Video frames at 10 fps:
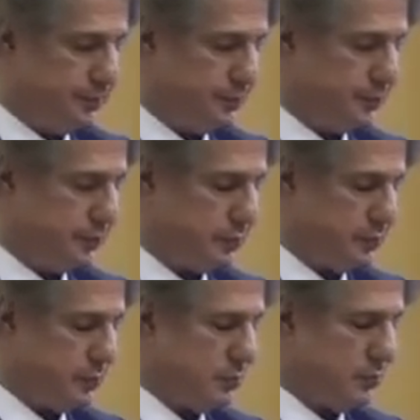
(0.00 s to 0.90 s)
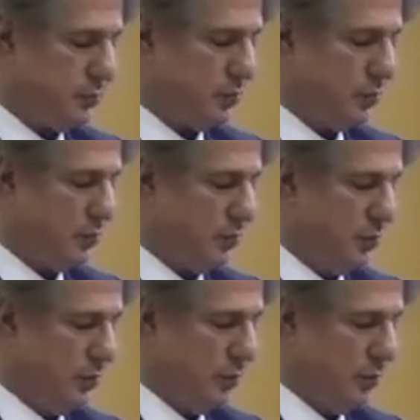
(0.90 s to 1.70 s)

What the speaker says: [no speech]